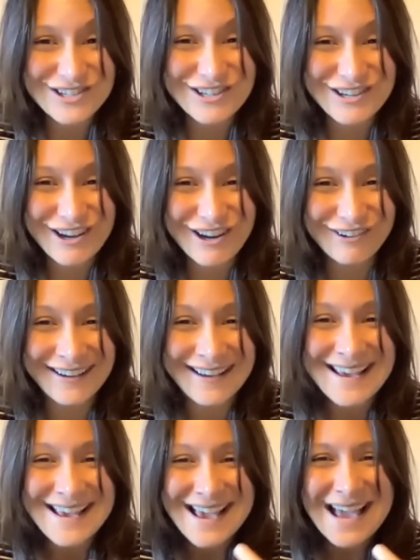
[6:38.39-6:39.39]

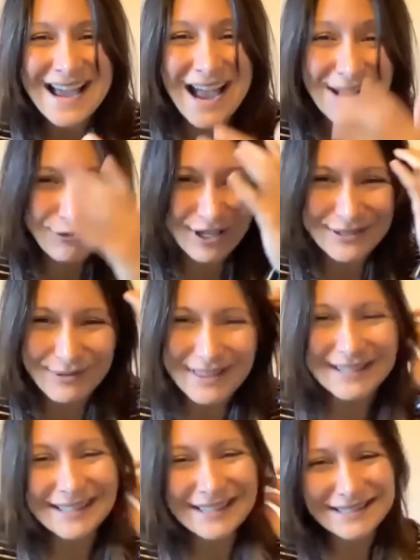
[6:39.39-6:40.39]
I worked with
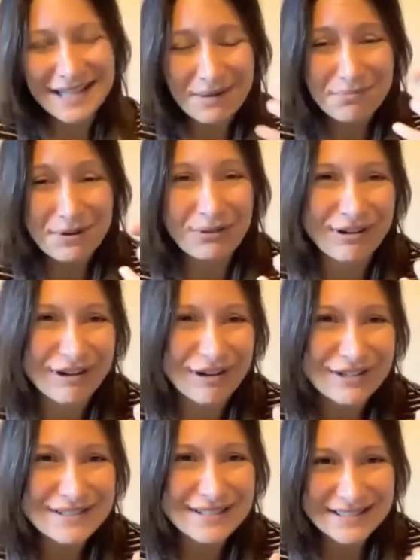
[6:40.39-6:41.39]
a little tape
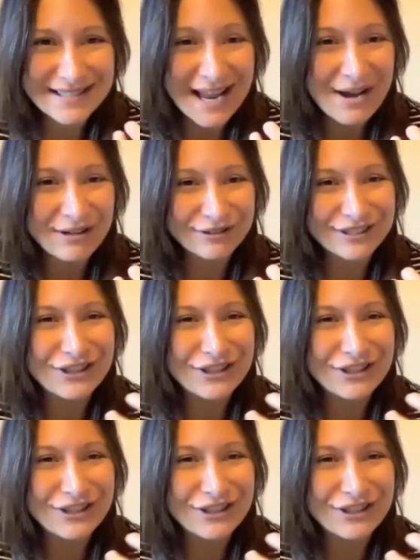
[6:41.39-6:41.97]
recorder to sound,